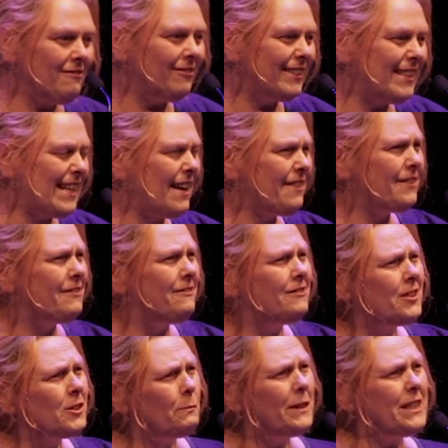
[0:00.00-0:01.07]
called us ethical,
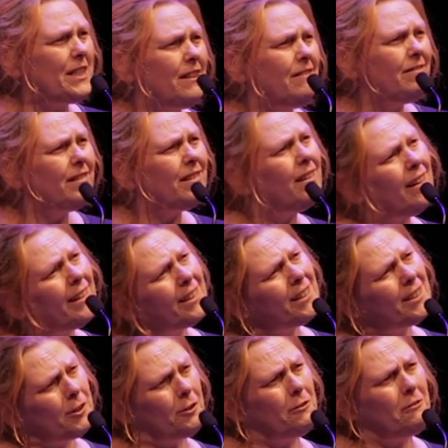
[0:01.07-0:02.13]
because we don't
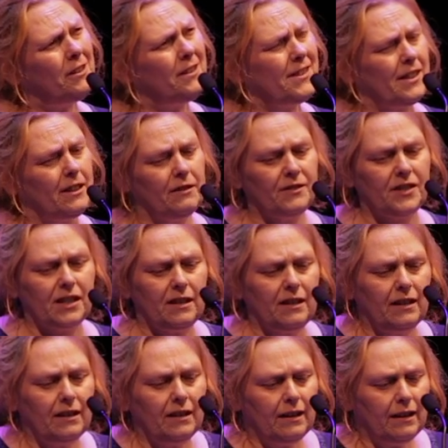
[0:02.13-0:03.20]
like to call ourselves
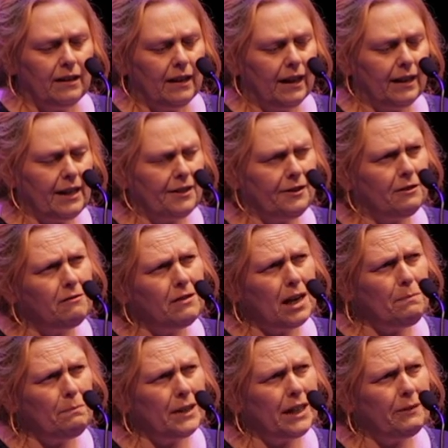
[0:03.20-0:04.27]
an ethical
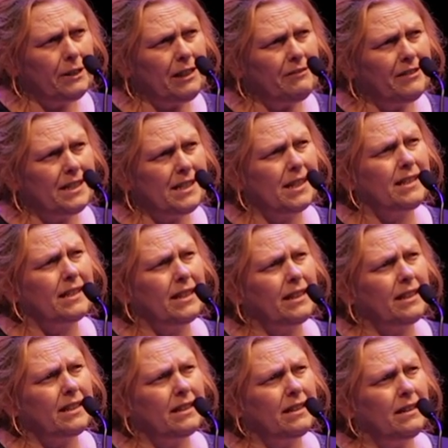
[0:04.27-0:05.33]
company. We resist
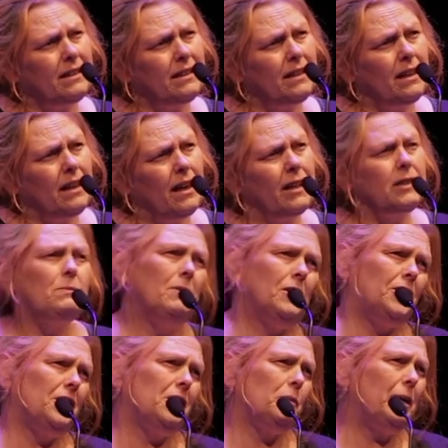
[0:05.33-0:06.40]
it as
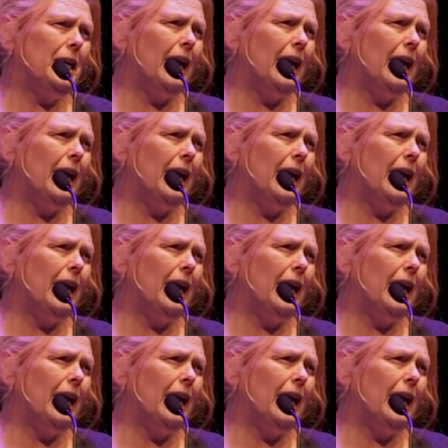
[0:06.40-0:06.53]
much as